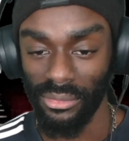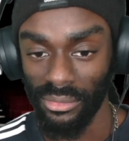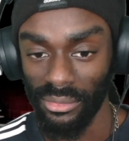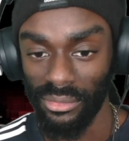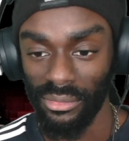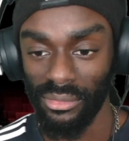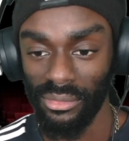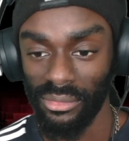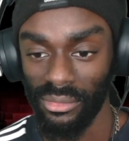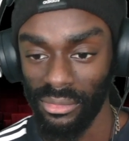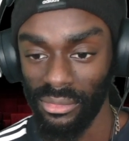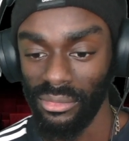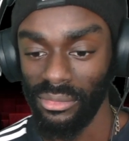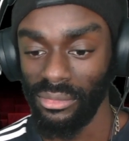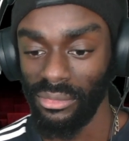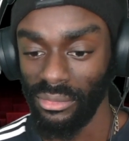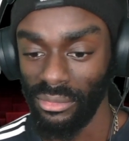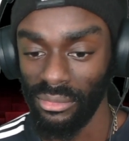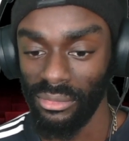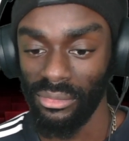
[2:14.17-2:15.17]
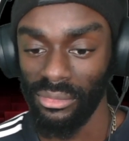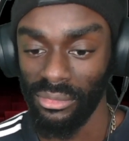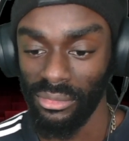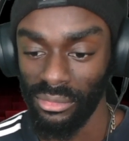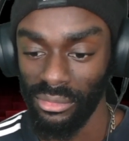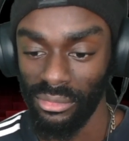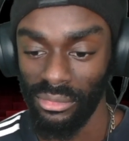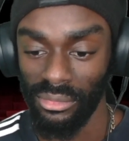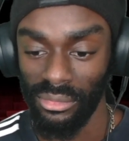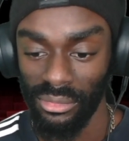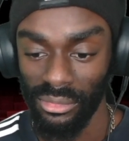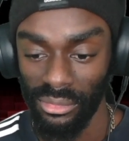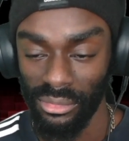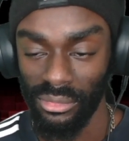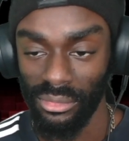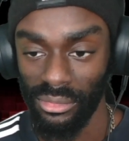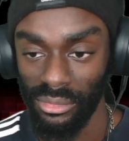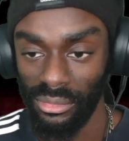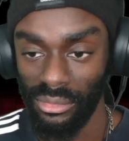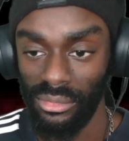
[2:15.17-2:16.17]
I feel like what I'm going through and who I
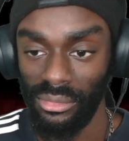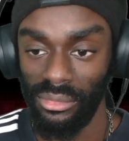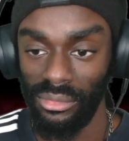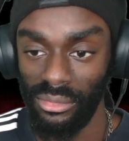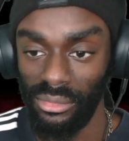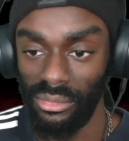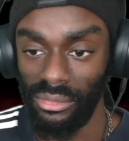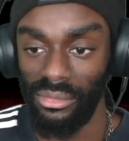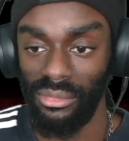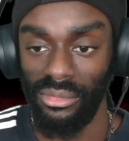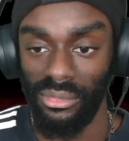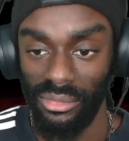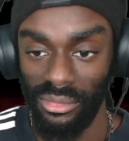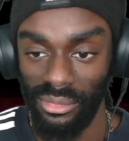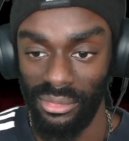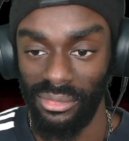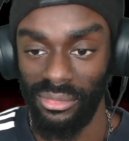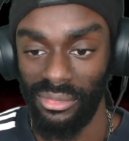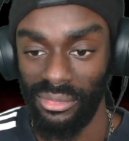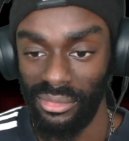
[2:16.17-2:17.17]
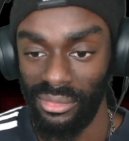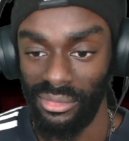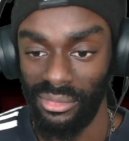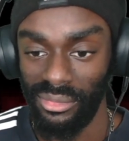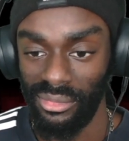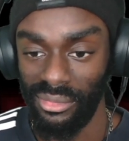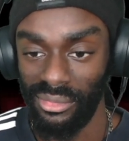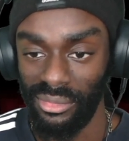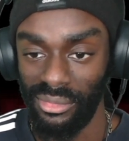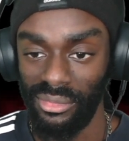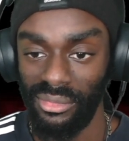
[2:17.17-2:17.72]
am is just completely invisible to you.